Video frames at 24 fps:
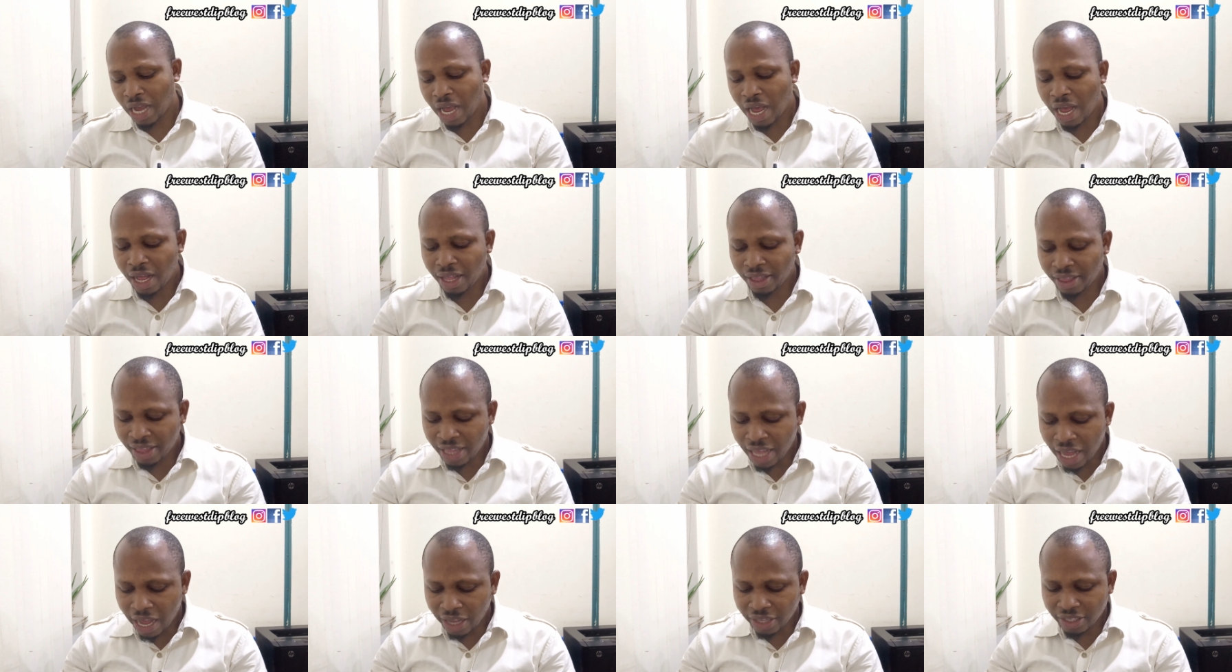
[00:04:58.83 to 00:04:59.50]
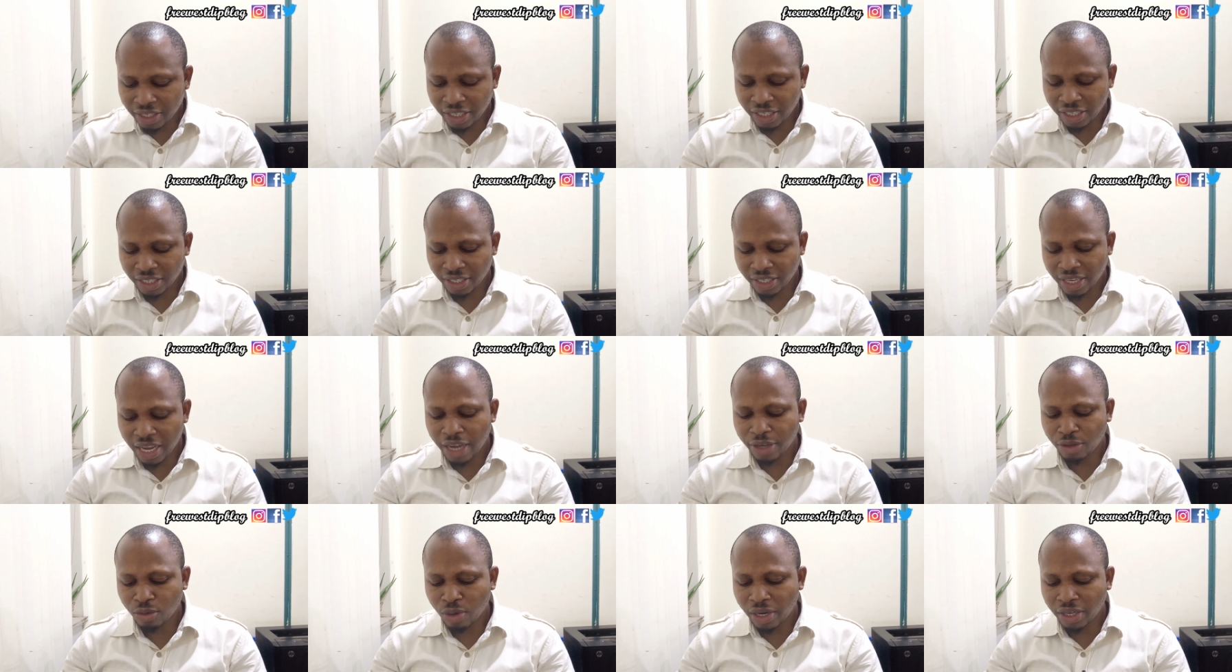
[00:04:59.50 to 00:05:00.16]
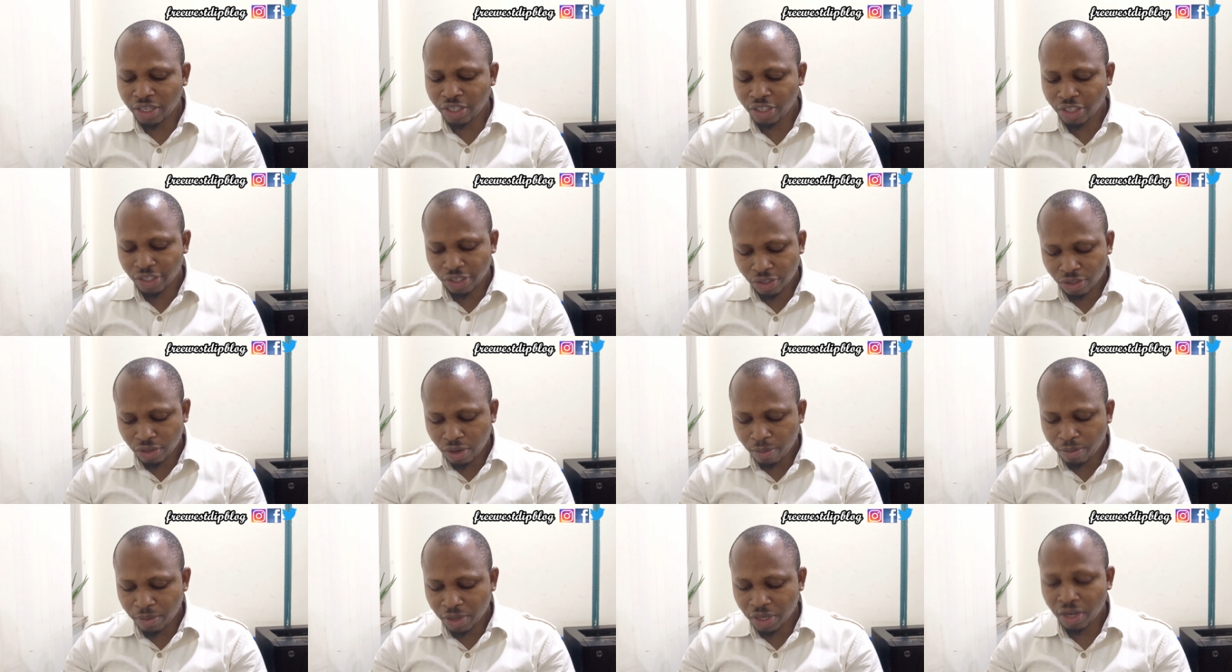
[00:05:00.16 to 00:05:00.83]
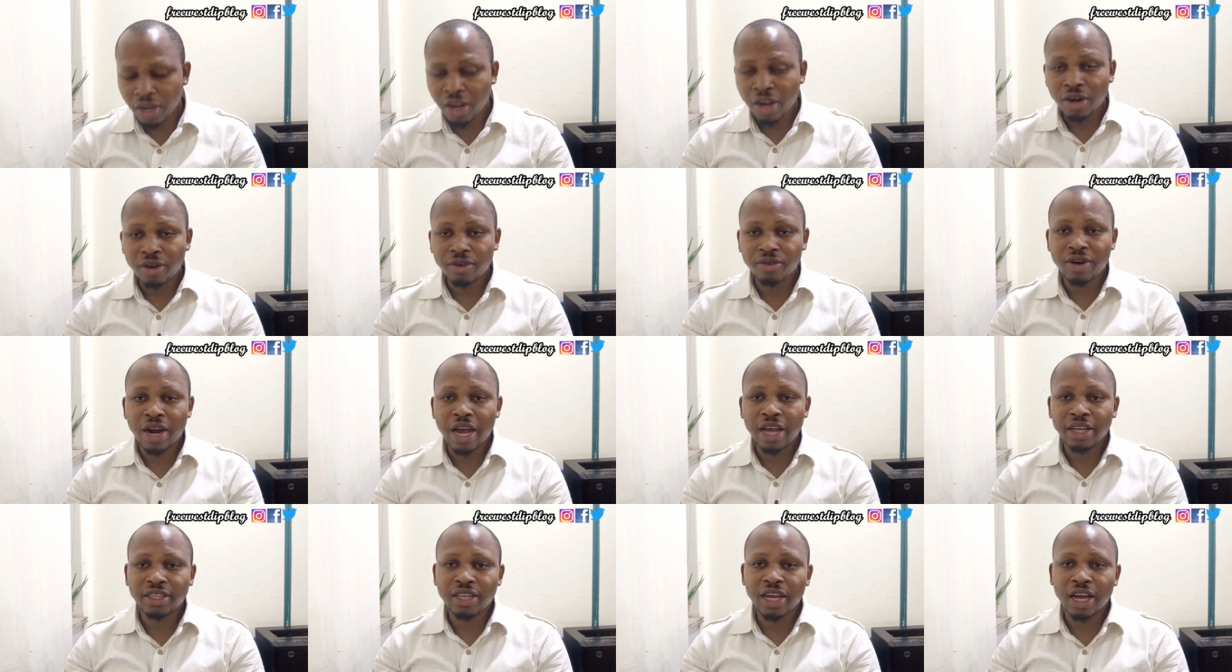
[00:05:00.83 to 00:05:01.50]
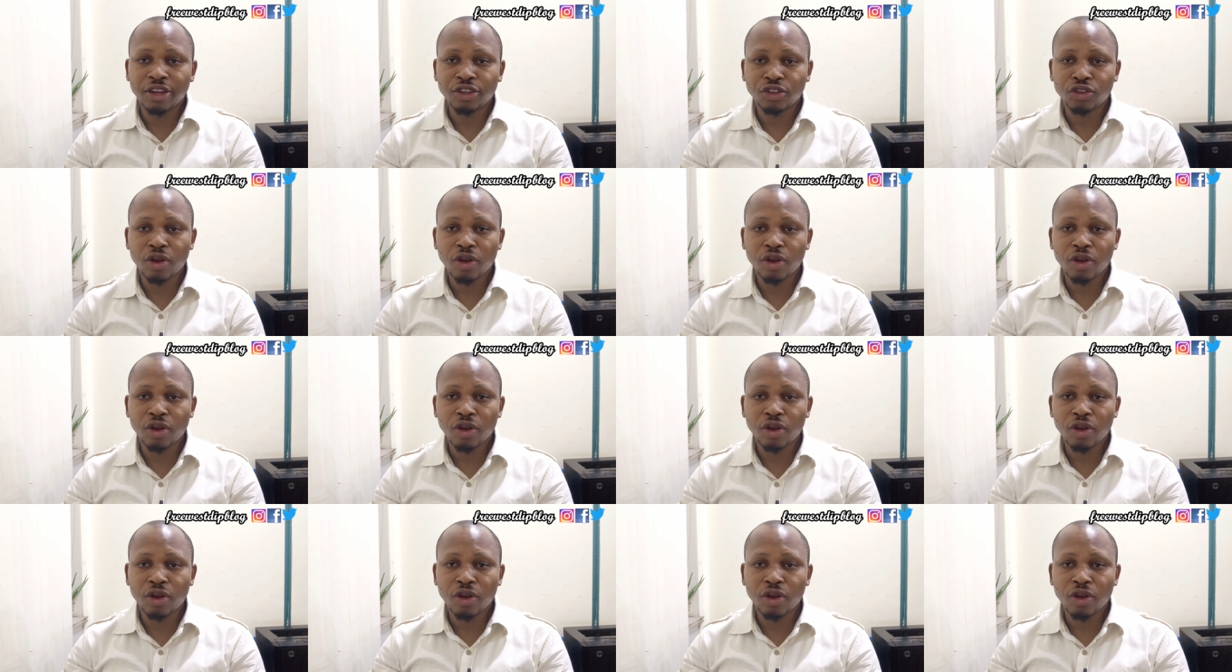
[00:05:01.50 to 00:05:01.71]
and that is actually disturbing right now.